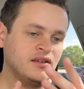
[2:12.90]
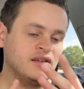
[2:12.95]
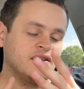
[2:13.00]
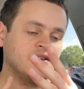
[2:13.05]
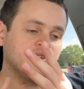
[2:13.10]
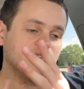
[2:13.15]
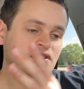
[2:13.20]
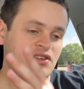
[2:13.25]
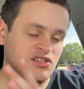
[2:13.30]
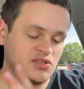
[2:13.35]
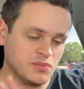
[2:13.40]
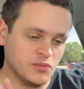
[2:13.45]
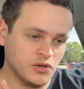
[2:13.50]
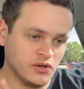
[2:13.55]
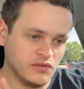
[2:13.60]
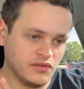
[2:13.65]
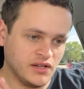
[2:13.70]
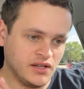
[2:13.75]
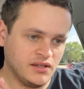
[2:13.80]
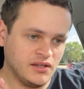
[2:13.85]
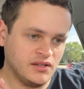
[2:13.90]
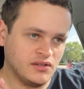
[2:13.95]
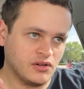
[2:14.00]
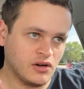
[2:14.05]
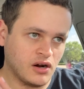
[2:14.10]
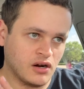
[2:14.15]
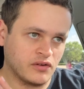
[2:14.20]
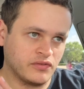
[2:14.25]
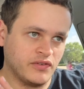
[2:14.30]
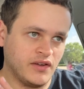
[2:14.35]
this movie,
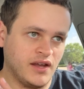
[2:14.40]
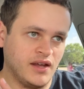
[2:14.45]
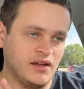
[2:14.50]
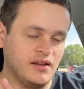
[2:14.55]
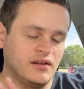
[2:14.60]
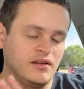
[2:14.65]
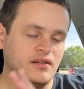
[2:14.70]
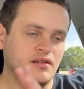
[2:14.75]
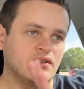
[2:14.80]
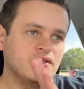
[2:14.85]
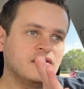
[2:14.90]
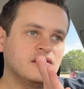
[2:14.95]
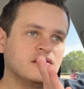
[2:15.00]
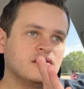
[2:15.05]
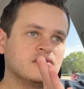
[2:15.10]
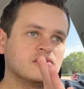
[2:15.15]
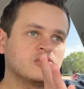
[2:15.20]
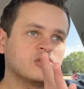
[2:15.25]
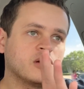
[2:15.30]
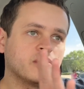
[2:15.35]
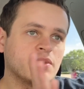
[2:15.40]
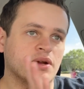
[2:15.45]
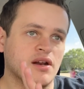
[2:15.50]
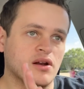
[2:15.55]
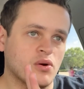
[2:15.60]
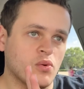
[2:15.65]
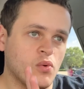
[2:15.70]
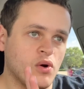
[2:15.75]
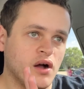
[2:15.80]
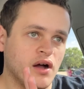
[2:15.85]
Dark Fate,
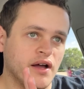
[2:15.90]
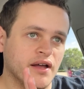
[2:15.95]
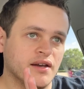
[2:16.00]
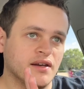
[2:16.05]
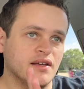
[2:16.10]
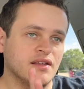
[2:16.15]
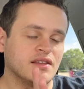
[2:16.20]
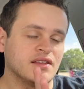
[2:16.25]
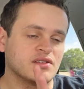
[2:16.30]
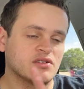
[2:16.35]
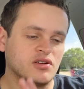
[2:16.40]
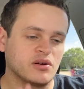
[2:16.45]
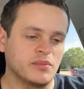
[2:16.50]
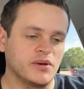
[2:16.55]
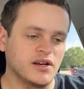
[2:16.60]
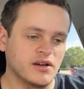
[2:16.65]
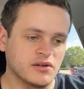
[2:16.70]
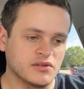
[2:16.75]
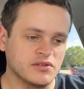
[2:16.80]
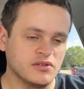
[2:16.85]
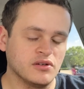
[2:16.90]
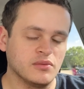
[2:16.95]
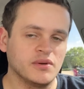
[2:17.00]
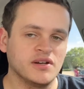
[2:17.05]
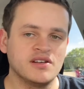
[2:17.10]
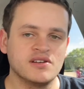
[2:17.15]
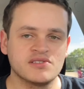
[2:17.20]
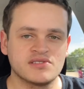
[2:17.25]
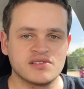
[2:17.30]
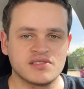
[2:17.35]
Terminator 1, and then Terminator 2.
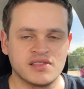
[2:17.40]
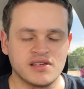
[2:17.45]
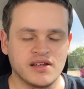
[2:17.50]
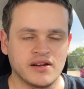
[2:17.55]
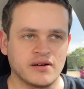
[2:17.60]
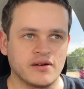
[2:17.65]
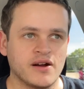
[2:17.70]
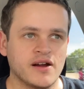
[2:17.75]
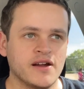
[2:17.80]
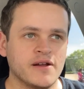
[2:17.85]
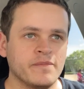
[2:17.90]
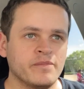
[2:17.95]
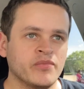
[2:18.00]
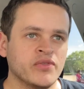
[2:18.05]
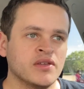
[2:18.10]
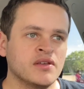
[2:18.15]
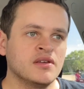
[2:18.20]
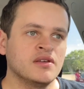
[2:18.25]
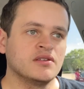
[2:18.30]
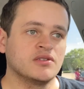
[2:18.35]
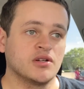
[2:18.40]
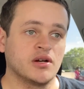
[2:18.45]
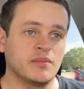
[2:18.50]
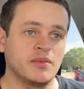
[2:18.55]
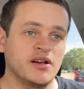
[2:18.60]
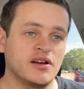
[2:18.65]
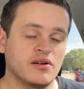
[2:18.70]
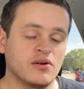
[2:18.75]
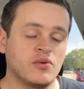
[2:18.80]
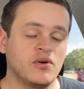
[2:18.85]
But here's the thing, right?
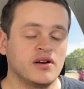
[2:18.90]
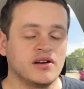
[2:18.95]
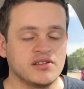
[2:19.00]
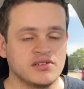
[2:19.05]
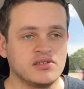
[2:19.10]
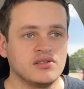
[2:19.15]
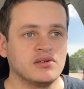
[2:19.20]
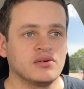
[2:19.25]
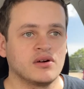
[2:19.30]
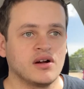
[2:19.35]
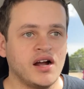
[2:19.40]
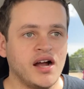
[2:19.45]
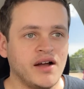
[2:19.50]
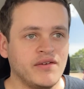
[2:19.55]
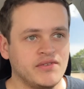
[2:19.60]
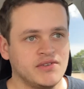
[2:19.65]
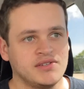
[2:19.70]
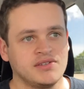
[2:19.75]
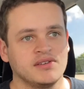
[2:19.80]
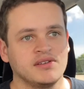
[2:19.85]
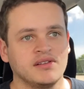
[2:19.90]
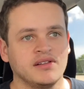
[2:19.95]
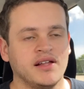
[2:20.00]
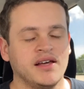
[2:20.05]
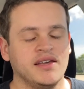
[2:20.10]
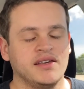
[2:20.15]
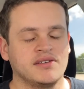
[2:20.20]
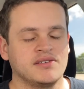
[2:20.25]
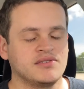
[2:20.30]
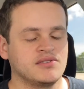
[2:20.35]
Terminator 1 and 2 are obviously,
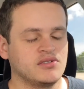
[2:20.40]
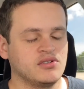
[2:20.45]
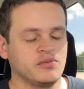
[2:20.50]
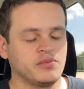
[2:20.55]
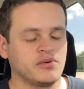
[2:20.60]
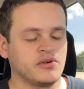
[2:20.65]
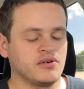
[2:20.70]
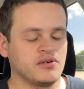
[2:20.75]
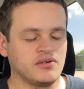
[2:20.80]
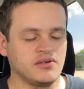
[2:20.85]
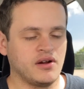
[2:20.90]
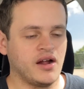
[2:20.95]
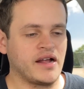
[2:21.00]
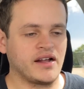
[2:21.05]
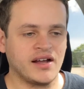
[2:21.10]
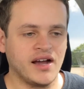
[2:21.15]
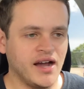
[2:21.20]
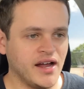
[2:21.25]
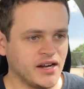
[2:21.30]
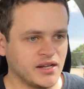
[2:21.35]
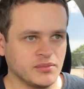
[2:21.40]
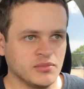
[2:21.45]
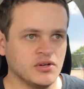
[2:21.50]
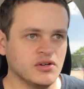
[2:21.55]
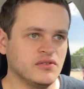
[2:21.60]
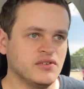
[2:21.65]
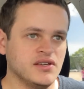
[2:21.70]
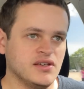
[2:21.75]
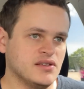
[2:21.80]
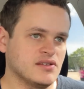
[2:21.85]
like, super iconic
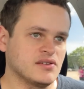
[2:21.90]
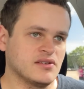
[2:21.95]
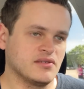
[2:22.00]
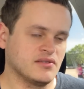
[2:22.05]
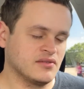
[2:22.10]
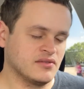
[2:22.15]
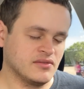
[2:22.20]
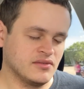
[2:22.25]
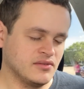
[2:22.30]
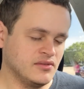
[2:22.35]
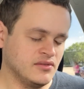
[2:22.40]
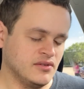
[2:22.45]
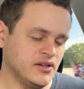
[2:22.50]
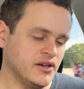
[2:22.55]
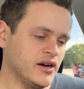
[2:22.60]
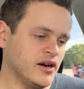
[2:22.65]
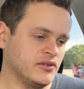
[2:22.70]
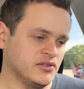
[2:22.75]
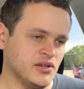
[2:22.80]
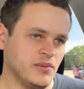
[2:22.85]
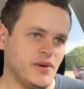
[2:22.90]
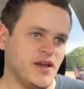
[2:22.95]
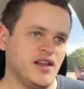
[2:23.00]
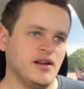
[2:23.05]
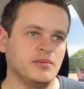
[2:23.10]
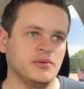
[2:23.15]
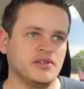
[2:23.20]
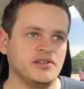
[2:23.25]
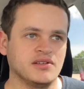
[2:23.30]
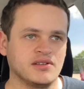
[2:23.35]
movies, and,
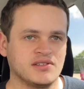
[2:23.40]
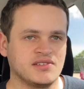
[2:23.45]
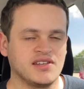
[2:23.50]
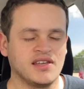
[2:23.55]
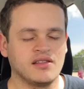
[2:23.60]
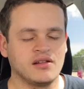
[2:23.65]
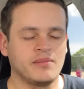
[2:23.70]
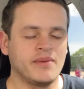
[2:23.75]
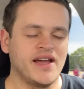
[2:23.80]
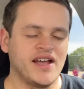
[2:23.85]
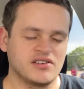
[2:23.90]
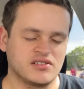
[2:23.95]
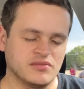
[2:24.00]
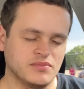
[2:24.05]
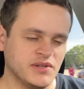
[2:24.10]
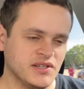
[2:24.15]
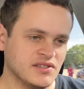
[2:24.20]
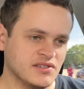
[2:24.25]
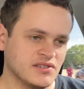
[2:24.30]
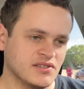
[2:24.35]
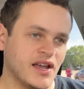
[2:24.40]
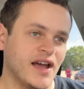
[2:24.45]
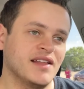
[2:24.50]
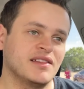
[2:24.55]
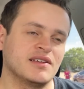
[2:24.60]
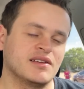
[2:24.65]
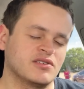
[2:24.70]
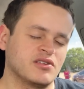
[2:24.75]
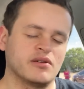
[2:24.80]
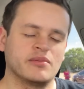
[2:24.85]
debatably you could say they're masterpieces. I
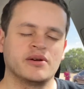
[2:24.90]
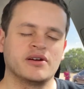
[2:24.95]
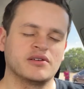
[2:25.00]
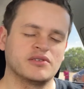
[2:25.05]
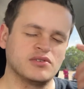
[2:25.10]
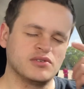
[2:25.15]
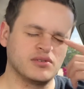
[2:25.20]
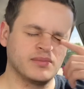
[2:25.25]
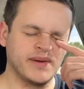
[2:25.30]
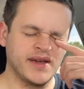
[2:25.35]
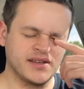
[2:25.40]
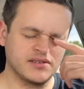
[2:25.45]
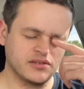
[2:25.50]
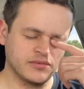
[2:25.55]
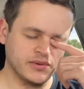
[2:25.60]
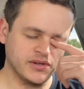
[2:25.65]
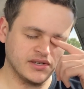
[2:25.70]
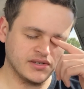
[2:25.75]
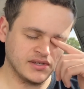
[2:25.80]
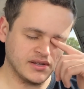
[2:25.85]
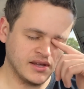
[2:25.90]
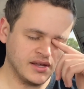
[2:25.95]
think Terminator 2 is a masterpiece.